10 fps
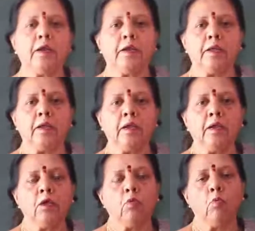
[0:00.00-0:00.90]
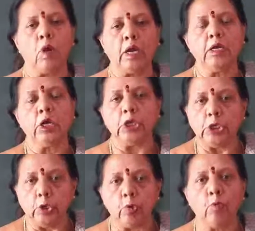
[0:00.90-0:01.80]
getting
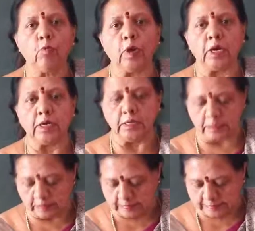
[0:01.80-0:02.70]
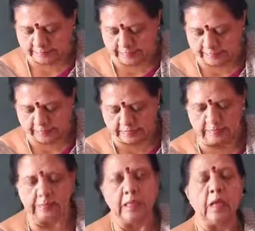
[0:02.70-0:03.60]
one new word, that
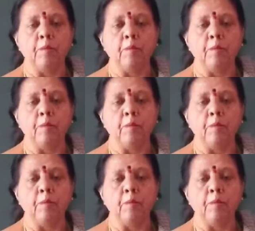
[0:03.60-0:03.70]
is